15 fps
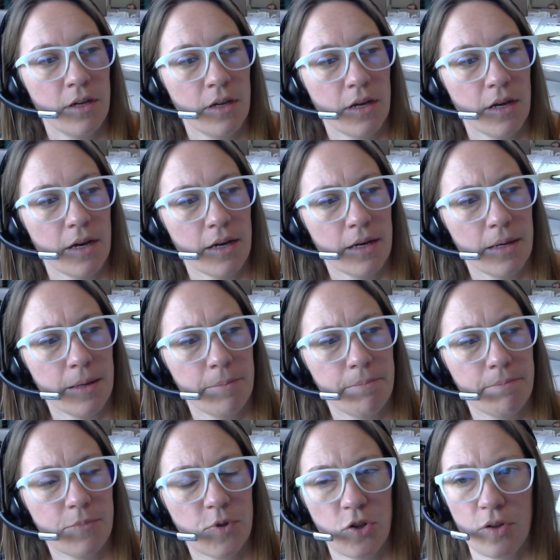
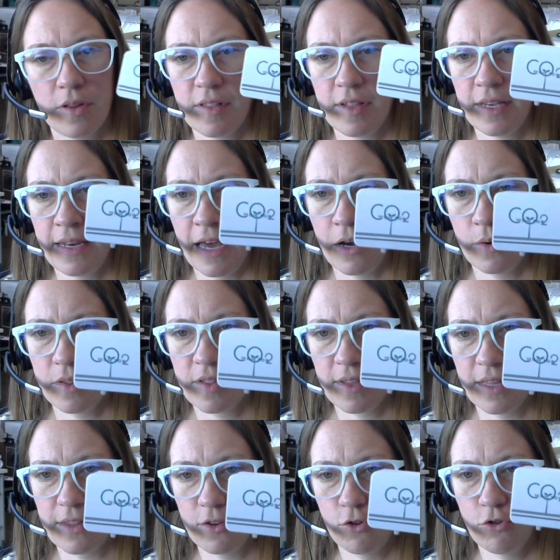So you can see now it's
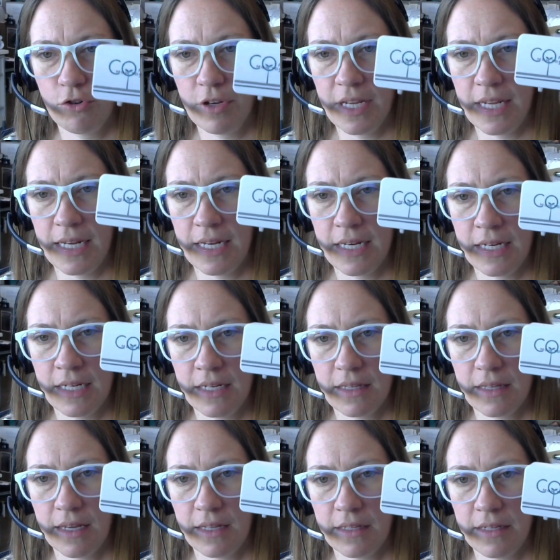green,
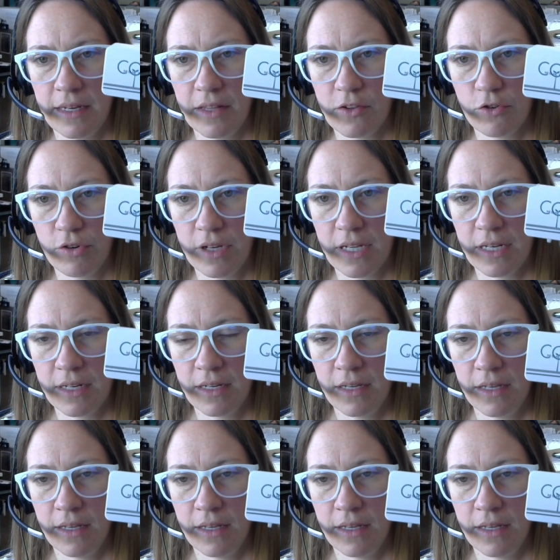the LED is green.